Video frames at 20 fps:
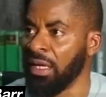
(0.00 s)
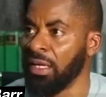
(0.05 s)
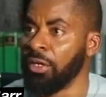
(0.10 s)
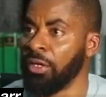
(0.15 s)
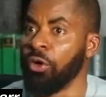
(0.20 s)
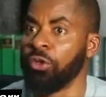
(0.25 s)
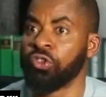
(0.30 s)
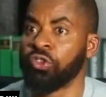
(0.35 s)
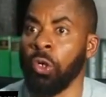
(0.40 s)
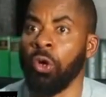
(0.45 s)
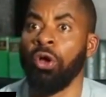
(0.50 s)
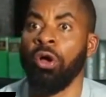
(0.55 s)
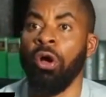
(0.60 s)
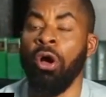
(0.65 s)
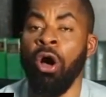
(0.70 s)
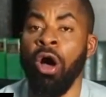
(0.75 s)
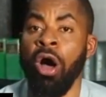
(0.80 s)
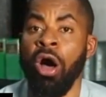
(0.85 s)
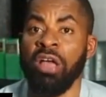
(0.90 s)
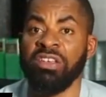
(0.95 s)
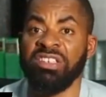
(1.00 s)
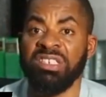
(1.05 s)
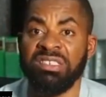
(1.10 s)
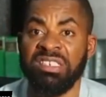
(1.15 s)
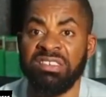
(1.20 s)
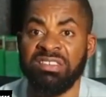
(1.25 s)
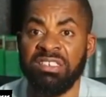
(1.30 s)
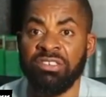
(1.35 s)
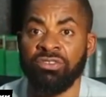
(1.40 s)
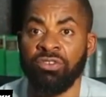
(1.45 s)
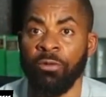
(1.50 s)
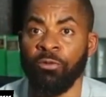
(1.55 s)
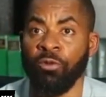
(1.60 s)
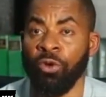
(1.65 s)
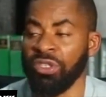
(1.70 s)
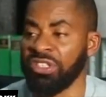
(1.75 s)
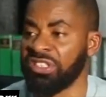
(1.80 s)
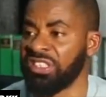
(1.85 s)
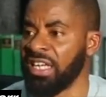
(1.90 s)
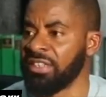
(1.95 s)
You know, so all citizens of
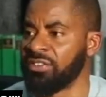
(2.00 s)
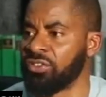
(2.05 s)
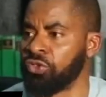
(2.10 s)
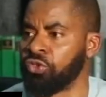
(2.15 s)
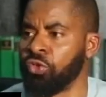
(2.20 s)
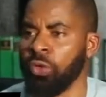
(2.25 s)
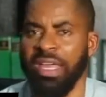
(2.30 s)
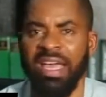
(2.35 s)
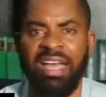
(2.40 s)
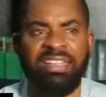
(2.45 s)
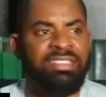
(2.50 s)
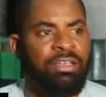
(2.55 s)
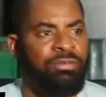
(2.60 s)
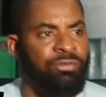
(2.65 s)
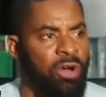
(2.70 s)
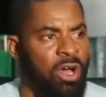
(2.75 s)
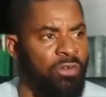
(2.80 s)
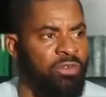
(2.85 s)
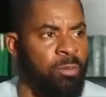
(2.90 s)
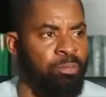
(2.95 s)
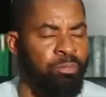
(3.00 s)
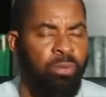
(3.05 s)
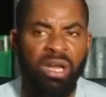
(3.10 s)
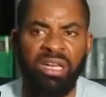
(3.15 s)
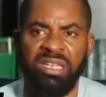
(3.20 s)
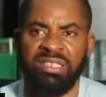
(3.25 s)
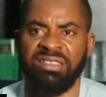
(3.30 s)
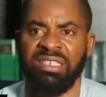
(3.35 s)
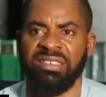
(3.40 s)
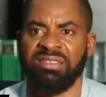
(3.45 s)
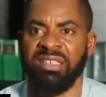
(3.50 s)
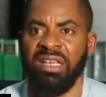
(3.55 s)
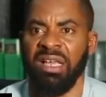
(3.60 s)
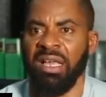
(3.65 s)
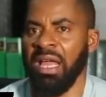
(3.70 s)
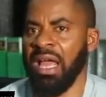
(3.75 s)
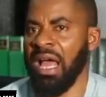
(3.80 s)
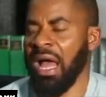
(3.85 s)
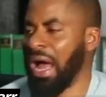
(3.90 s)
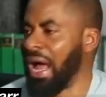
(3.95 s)
conscience should get involved in politics.
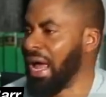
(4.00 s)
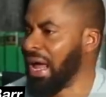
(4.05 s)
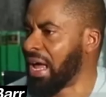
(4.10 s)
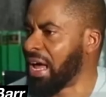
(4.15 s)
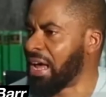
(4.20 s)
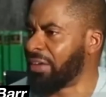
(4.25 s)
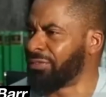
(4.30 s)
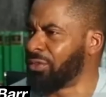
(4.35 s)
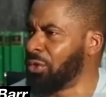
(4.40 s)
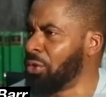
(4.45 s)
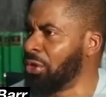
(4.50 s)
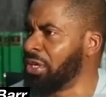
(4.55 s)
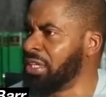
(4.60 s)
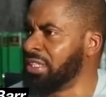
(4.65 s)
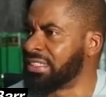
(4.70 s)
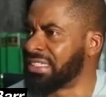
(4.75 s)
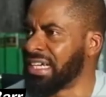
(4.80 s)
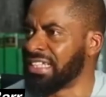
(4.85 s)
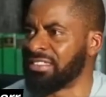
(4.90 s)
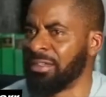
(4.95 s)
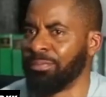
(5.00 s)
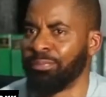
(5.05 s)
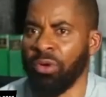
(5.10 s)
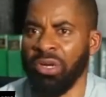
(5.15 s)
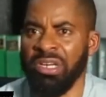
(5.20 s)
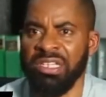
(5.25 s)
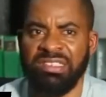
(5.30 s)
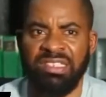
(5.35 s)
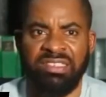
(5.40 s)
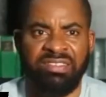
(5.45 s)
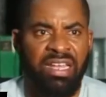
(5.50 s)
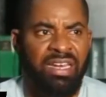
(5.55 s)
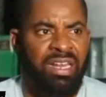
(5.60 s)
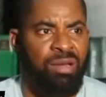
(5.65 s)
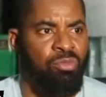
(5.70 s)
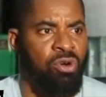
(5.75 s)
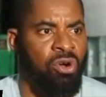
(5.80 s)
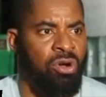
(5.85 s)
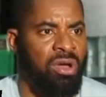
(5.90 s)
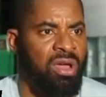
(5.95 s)
I have no interest in politics
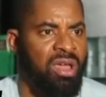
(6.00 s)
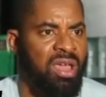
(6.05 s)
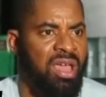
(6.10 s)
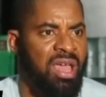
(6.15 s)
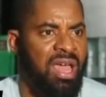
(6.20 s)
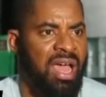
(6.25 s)
anymore.